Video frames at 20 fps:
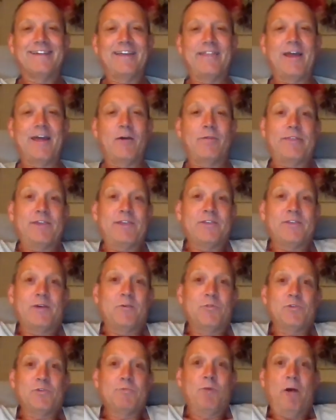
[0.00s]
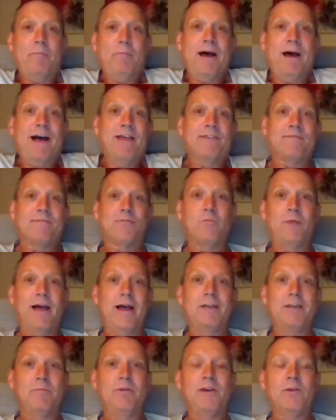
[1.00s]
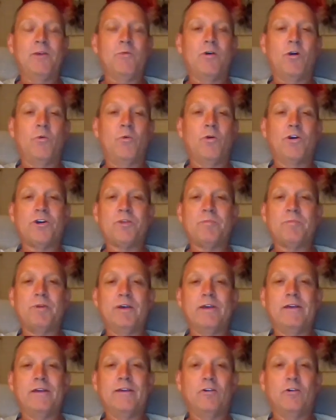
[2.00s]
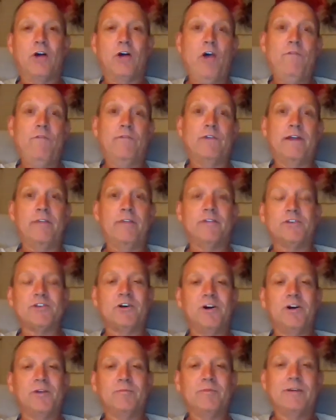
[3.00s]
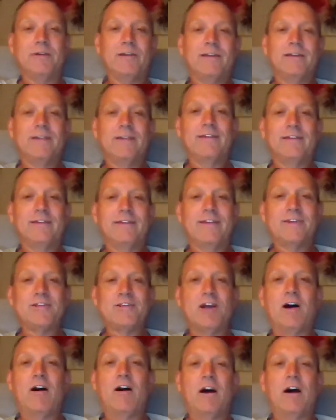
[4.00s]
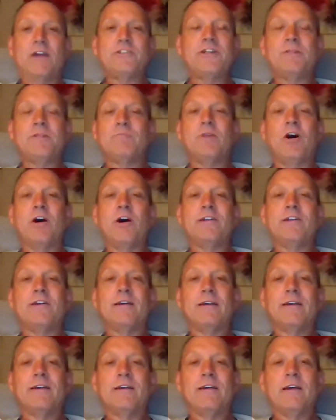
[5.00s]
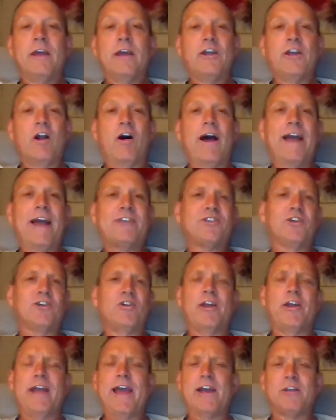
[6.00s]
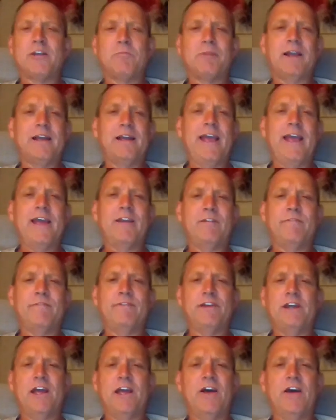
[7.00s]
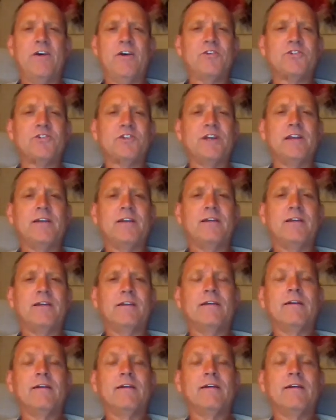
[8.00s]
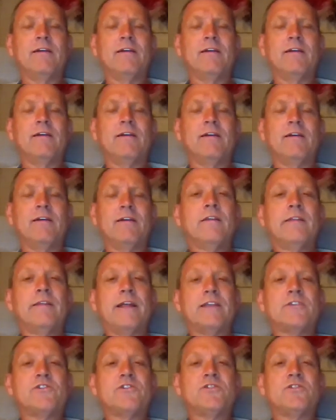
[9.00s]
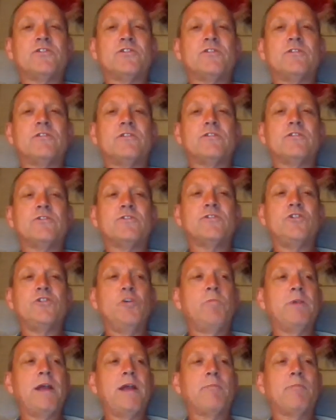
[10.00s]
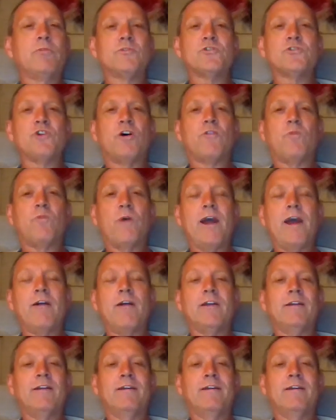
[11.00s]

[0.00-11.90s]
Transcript: And that was my path from A to B, where I wanted to be, or hopefully at the time. So I didn't mind. You know, I had to learn how to bloody edit videos in that stupid Apple software, and